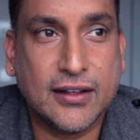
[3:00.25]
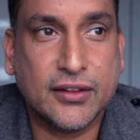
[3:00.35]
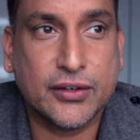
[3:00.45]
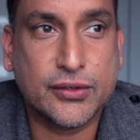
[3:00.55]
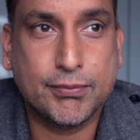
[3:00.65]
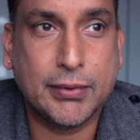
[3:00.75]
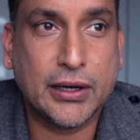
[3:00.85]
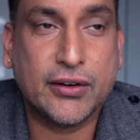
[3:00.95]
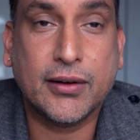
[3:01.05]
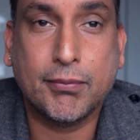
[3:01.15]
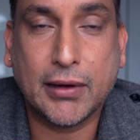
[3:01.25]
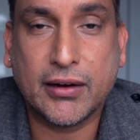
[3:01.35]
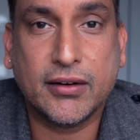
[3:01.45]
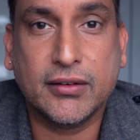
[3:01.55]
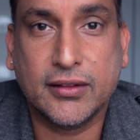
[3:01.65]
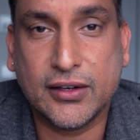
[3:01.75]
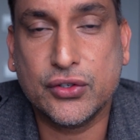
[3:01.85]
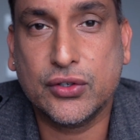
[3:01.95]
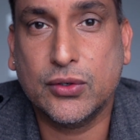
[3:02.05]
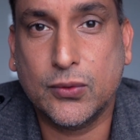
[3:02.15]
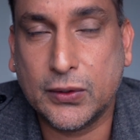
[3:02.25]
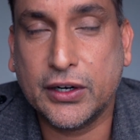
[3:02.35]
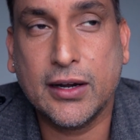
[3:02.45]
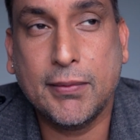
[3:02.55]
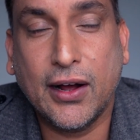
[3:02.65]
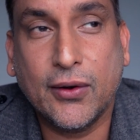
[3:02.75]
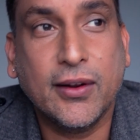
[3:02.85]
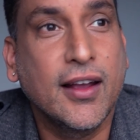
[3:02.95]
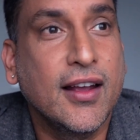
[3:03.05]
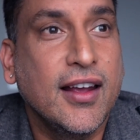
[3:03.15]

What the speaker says: think there's bigger and better things to worry about